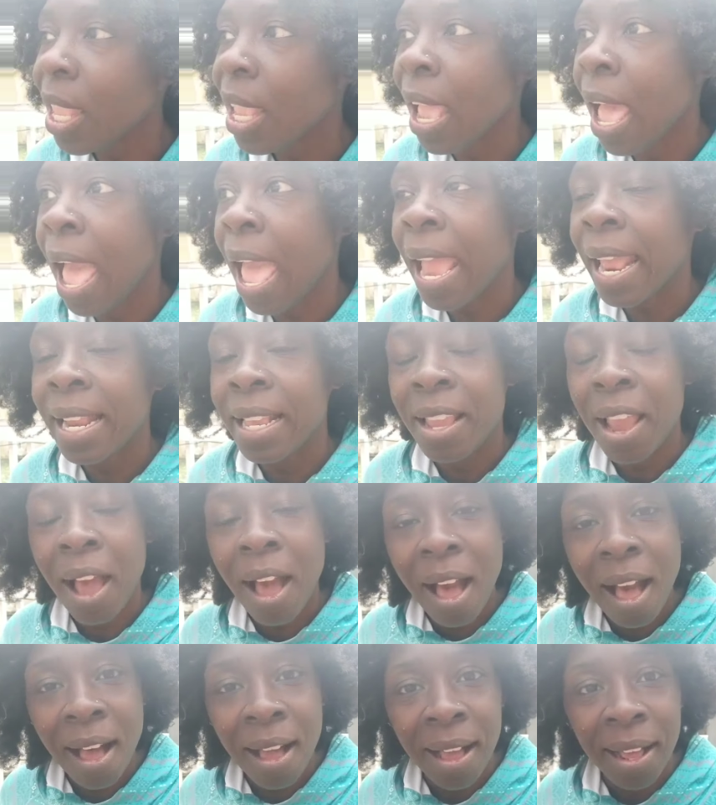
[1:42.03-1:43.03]
And
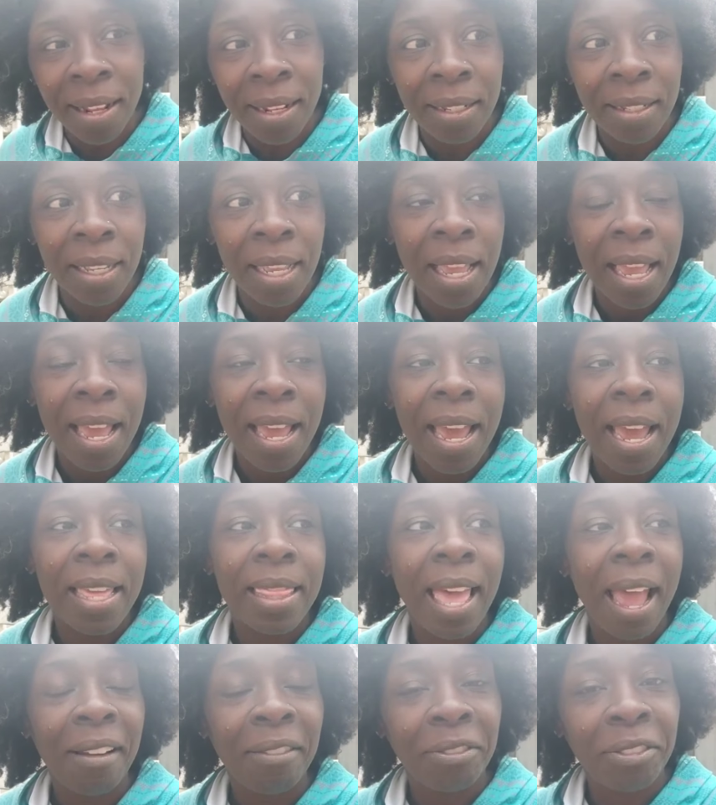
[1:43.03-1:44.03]
y'all,
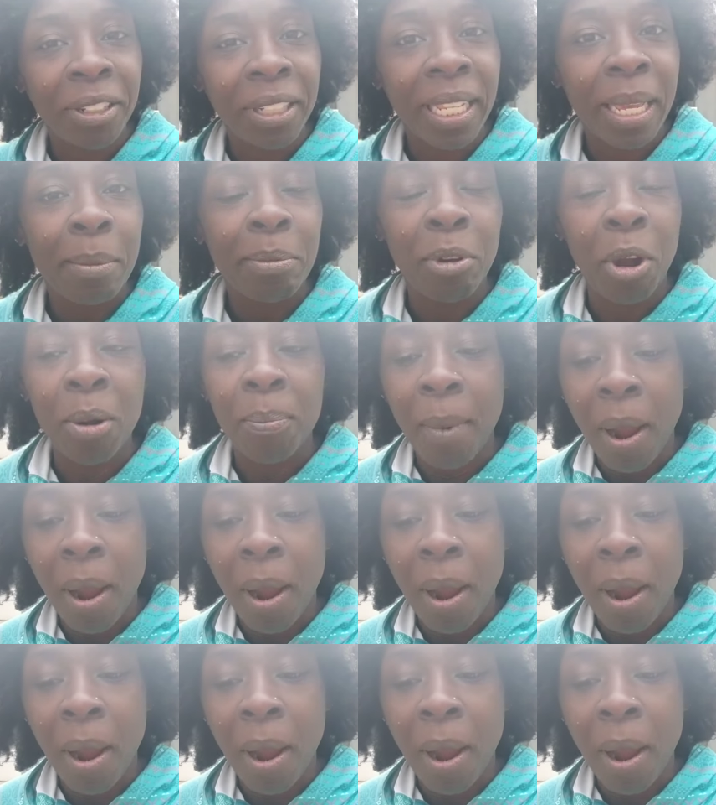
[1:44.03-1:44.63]
that really broke my